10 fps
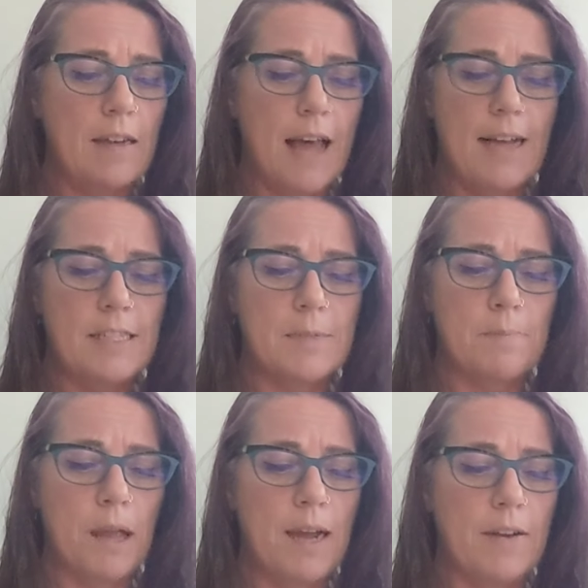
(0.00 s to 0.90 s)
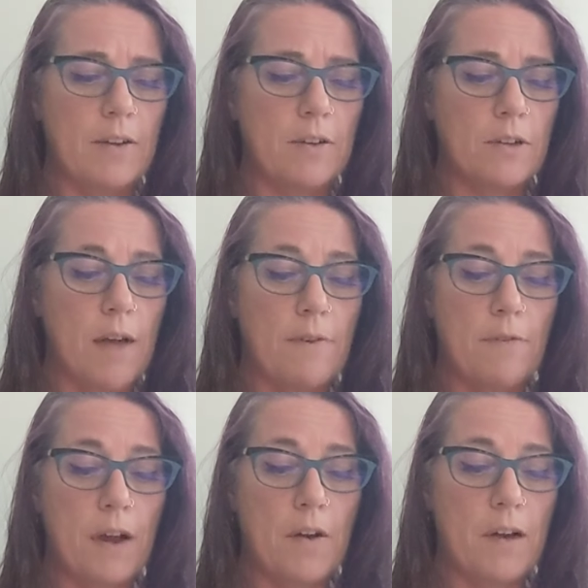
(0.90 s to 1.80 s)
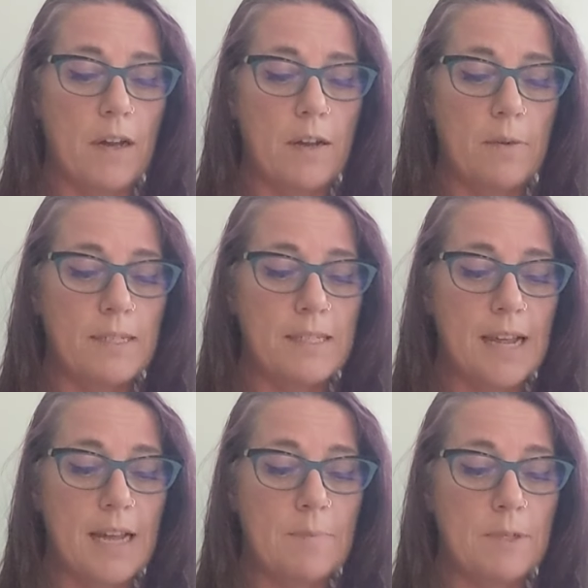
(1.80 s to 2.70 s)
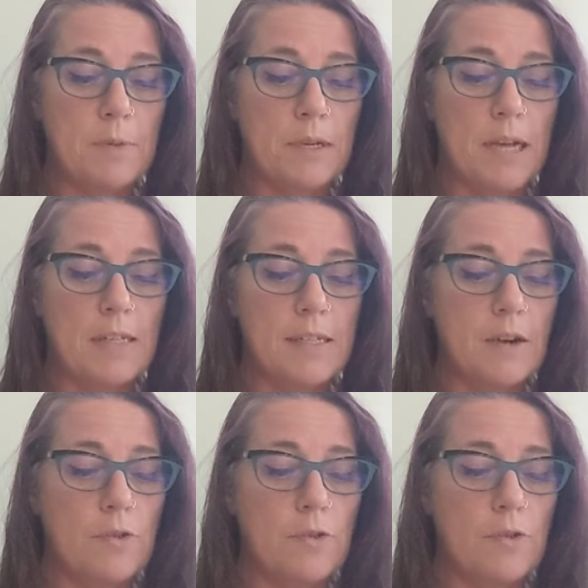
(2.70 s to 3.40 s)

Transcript: last blighter of a fairy who would stand between us